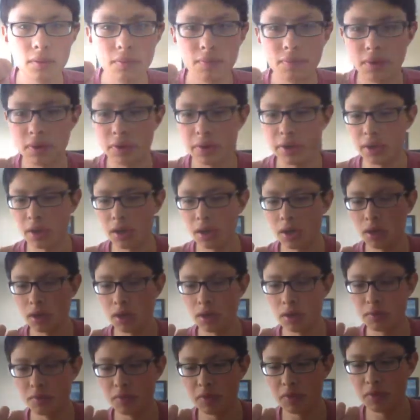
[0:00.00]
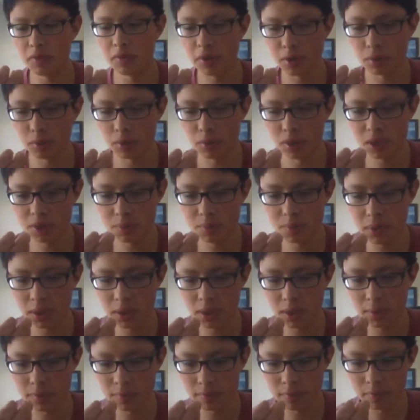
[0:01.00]
Very hard, very
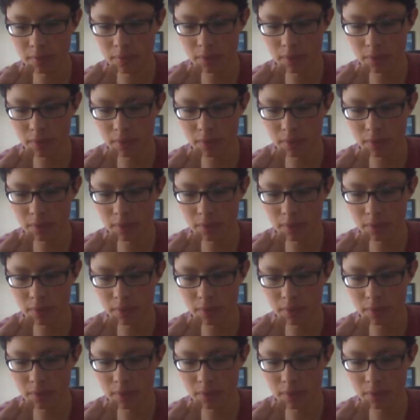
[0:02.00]
crispy.